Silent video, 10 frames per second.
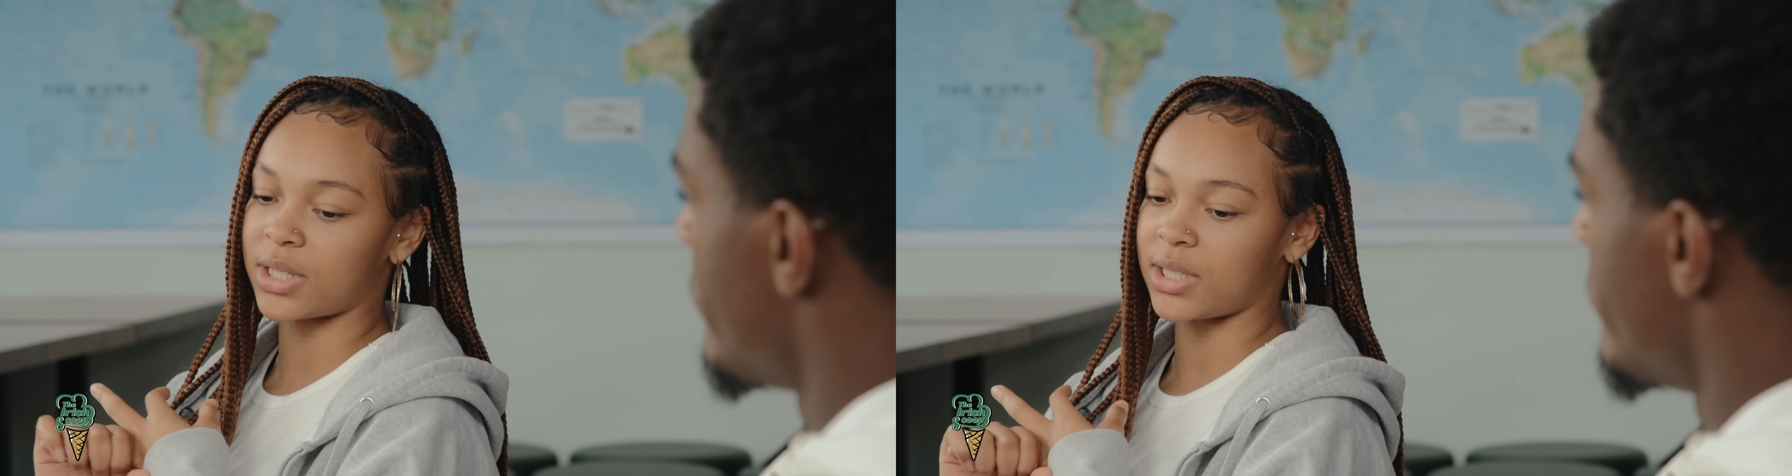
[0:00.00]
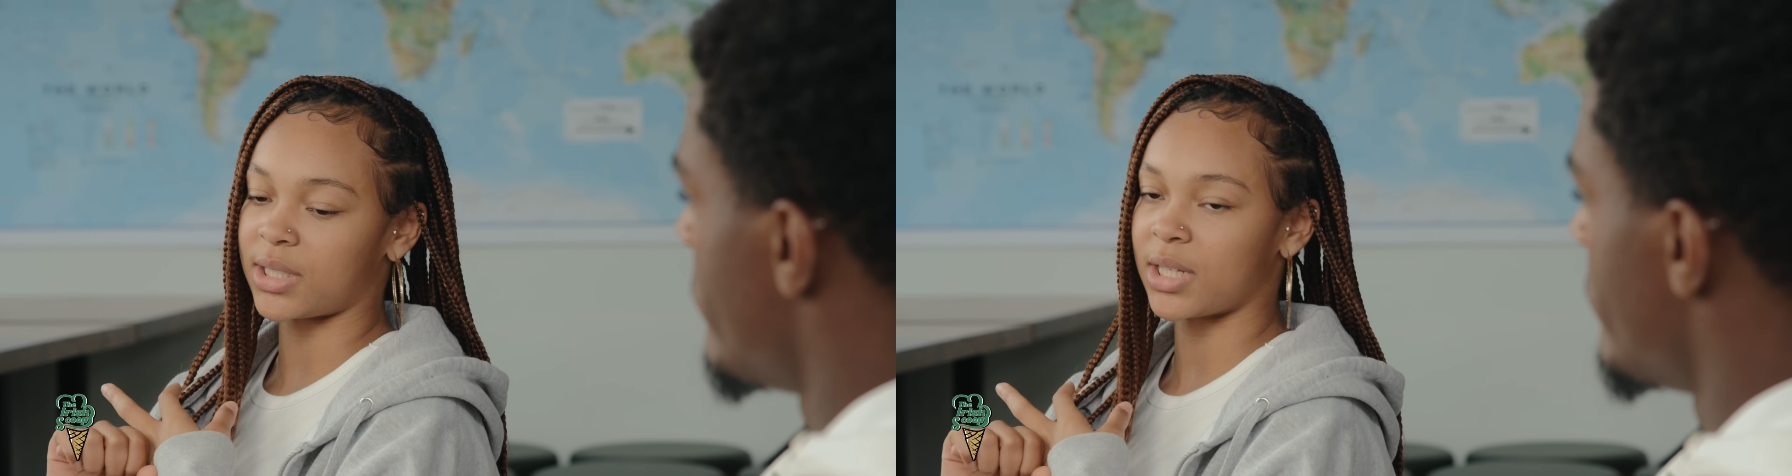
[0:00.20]

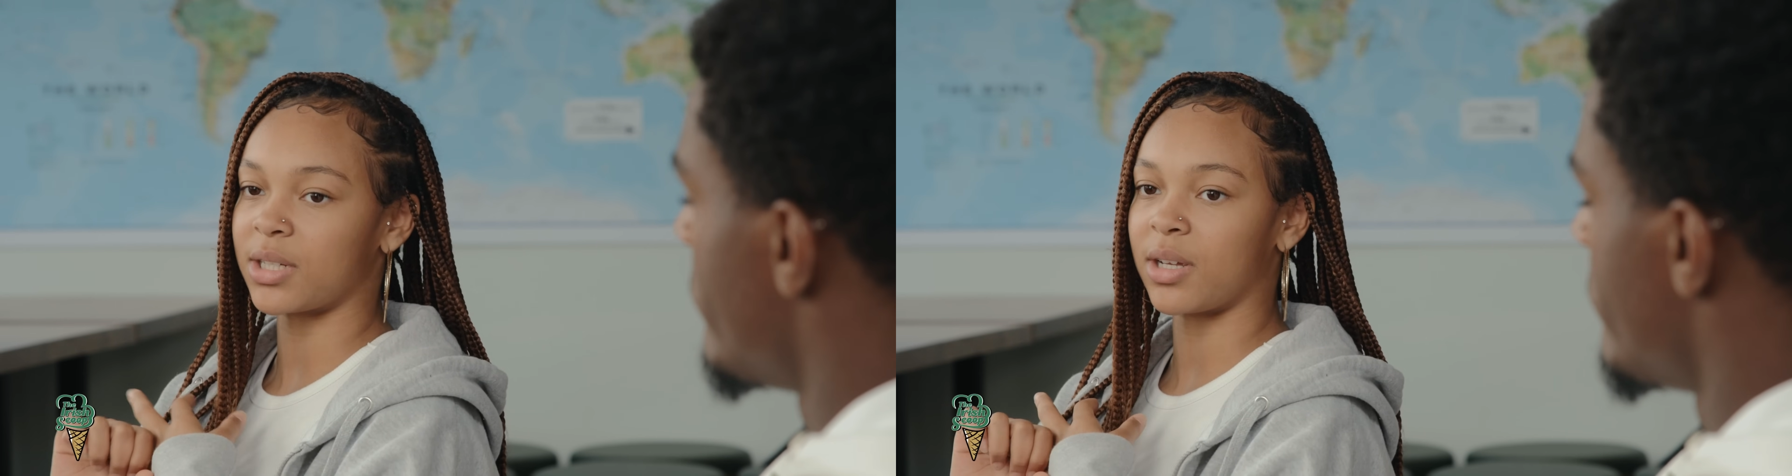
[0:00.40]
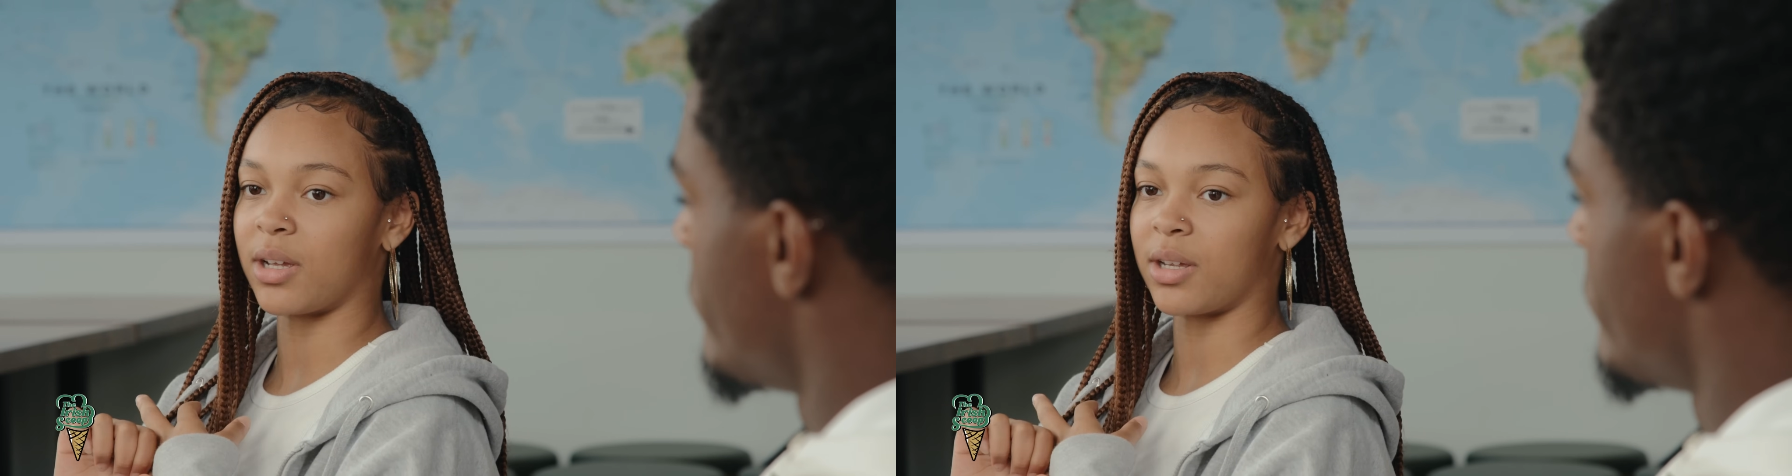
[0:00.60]
She's
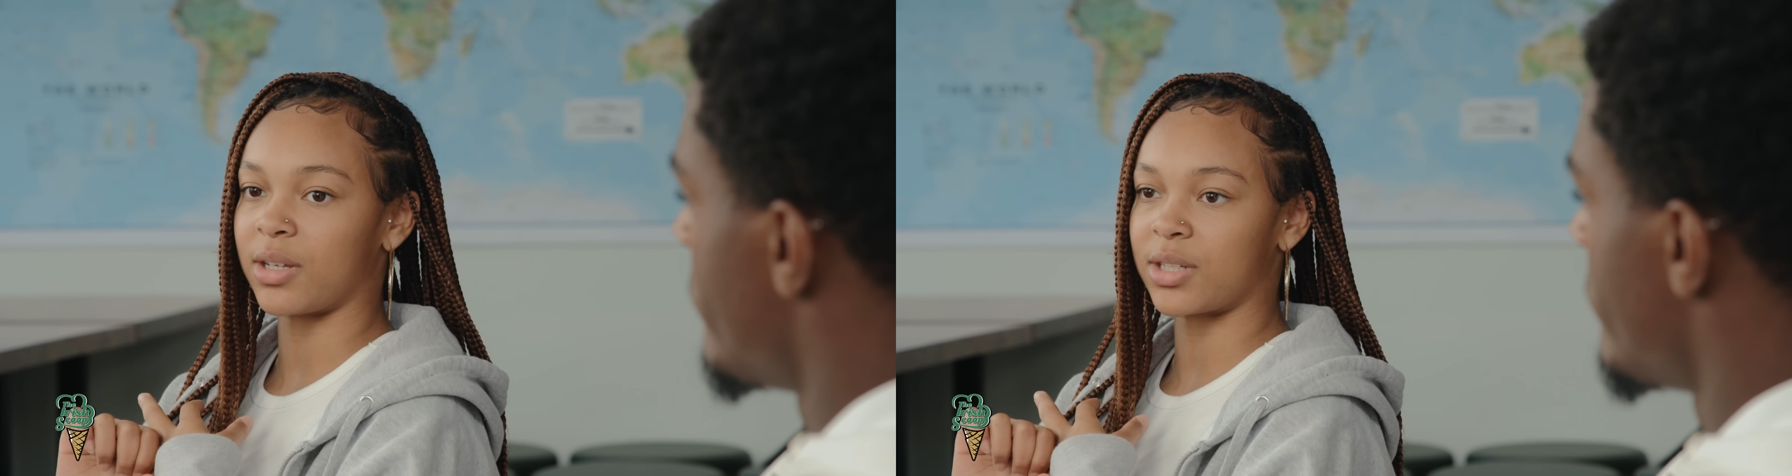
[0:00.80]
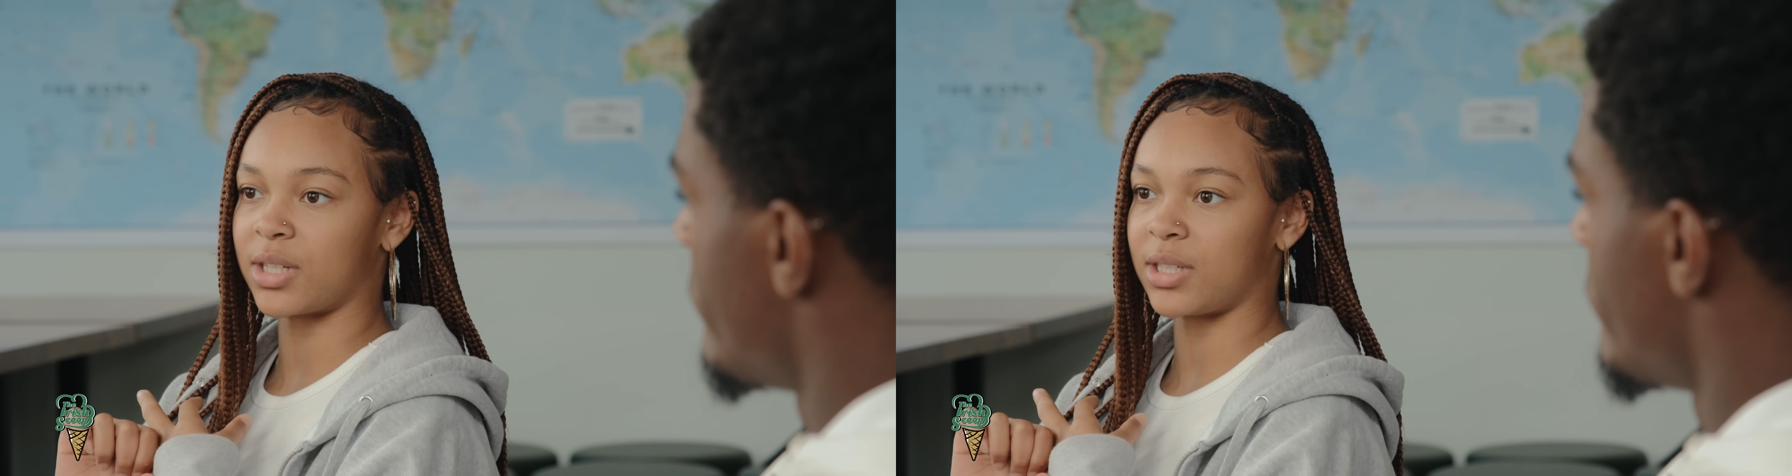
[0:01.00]

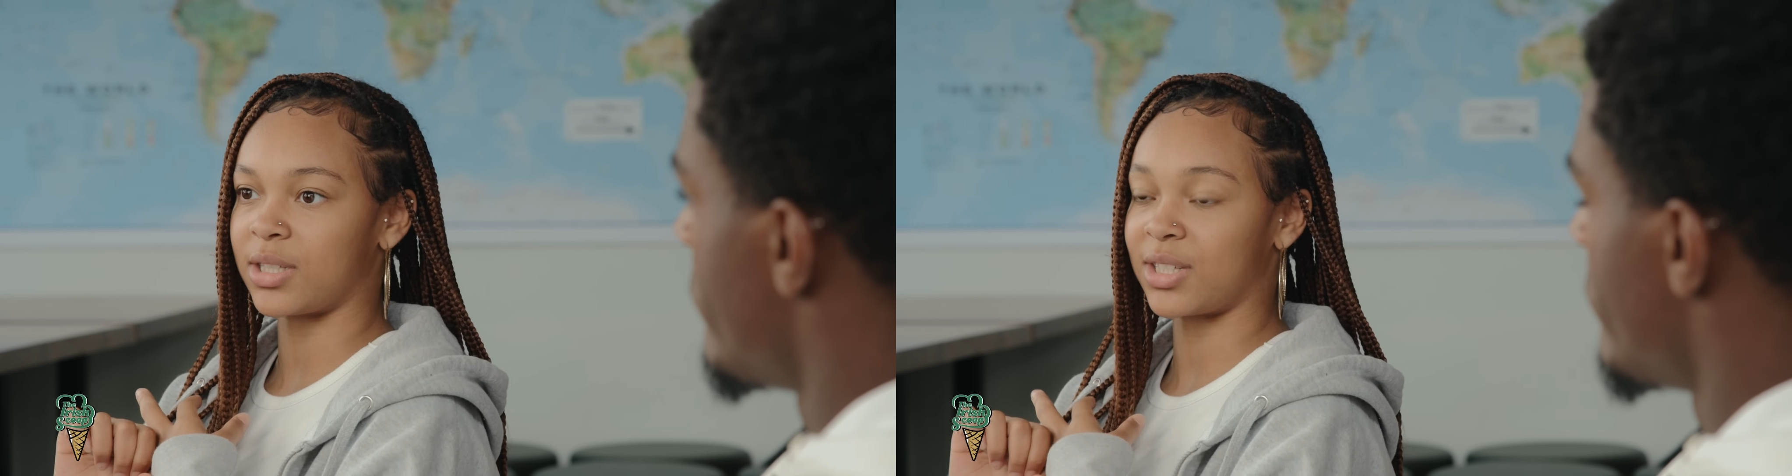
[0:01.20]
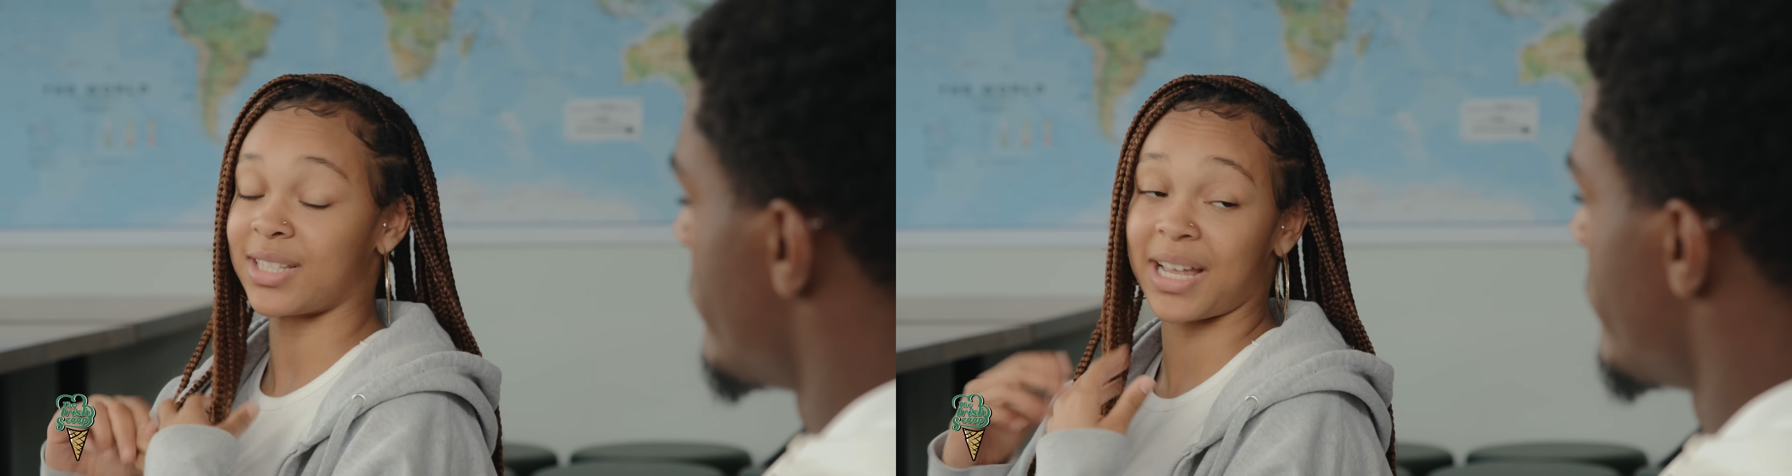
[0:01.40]

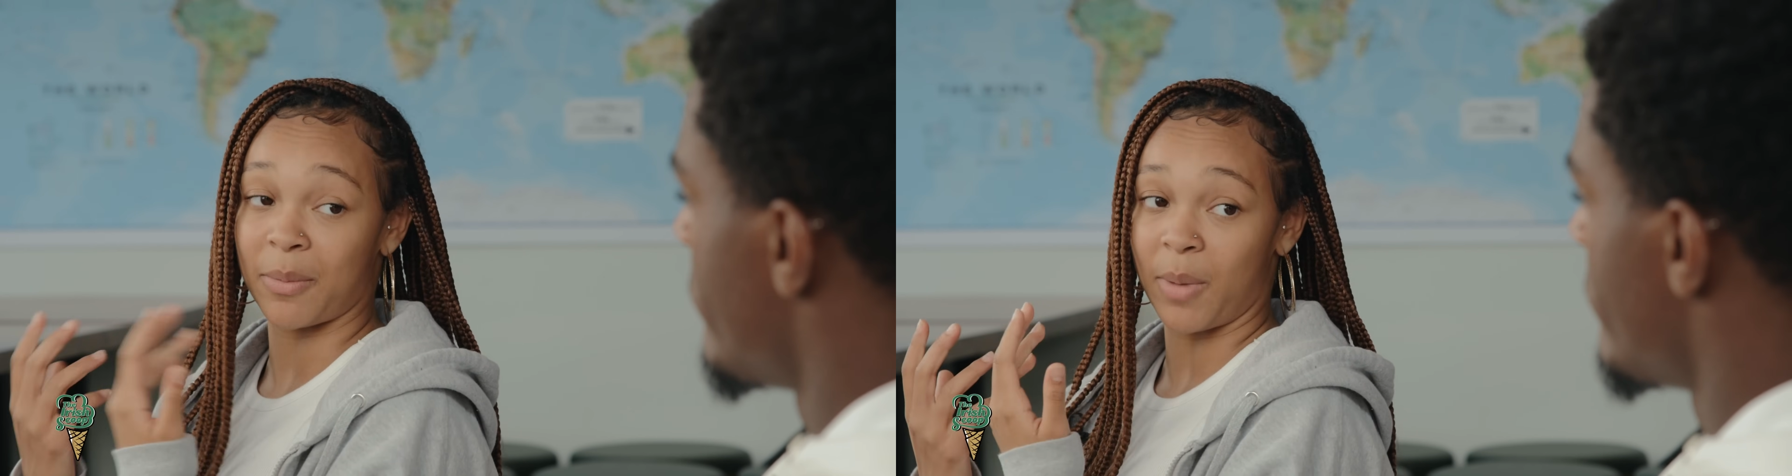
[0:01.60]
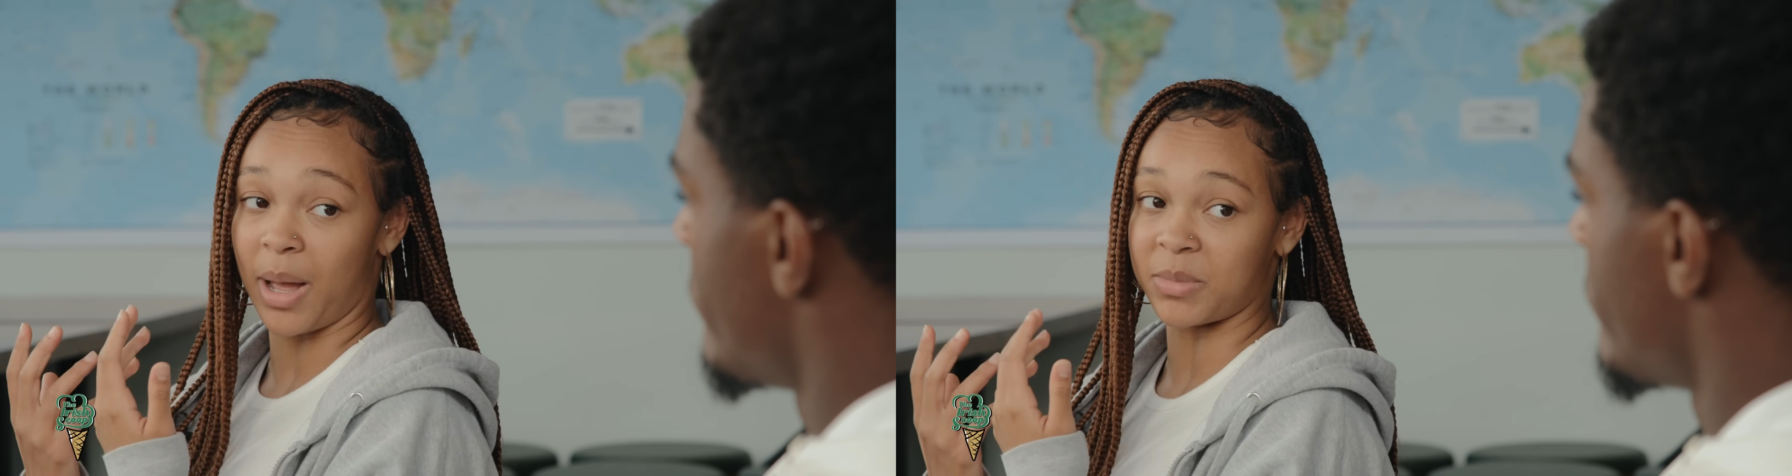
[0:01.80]
she's like
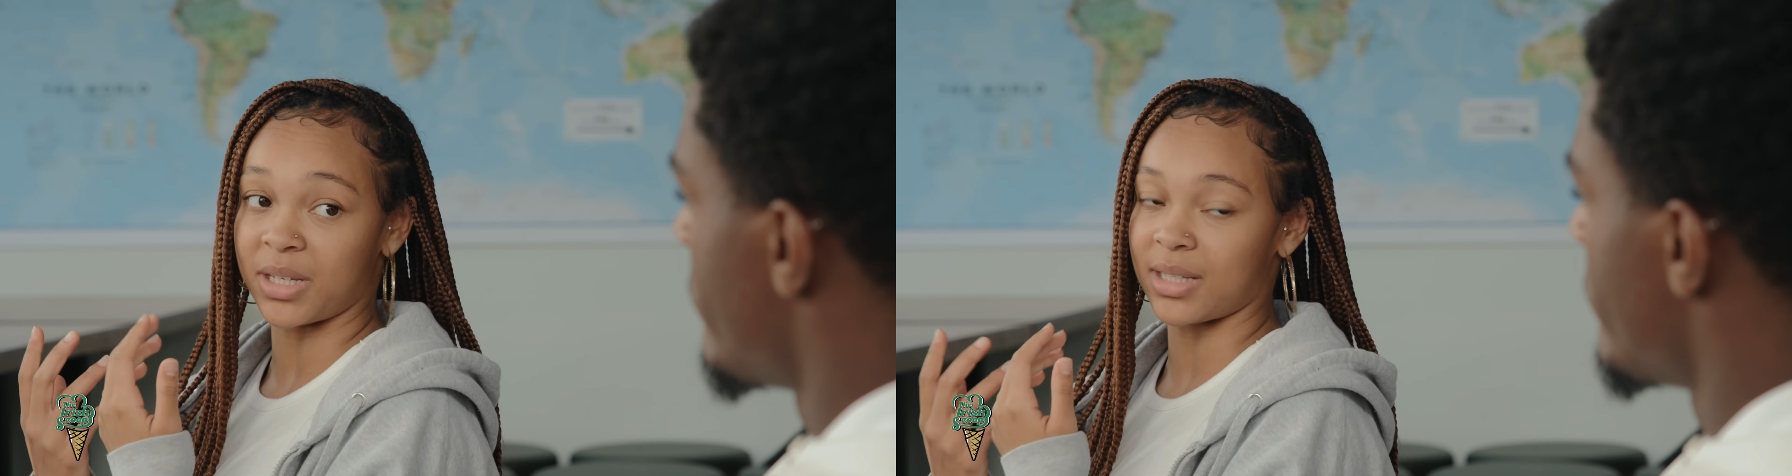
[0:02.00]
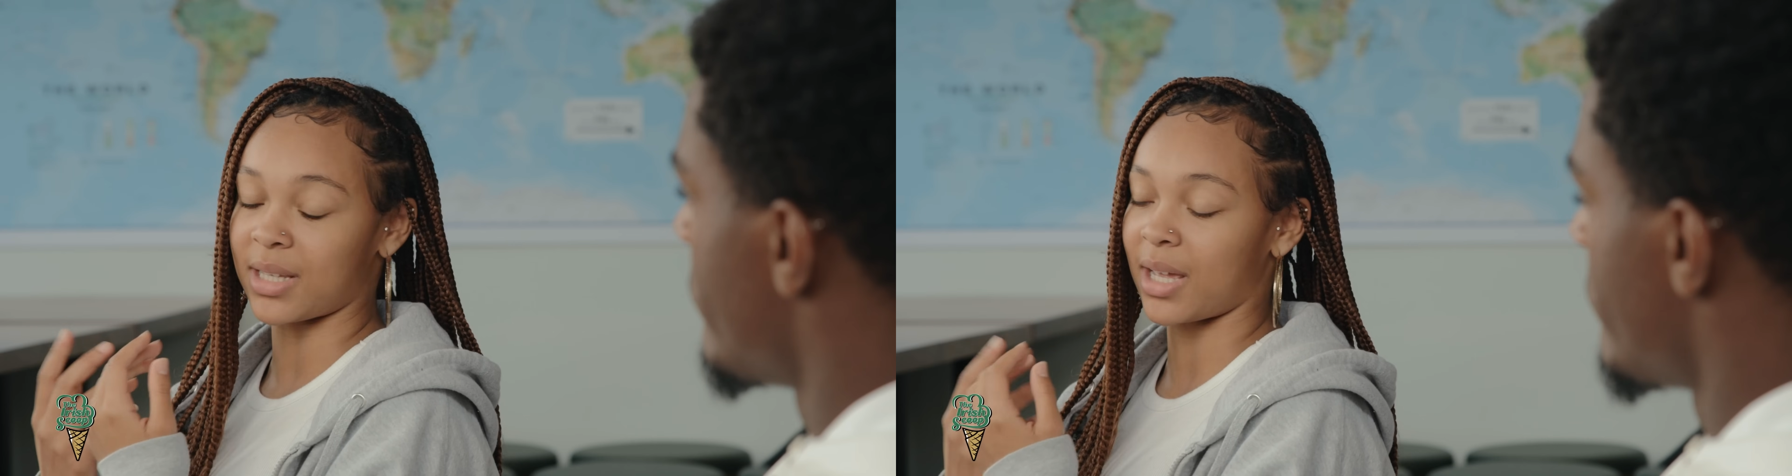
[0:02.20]
a mom to us,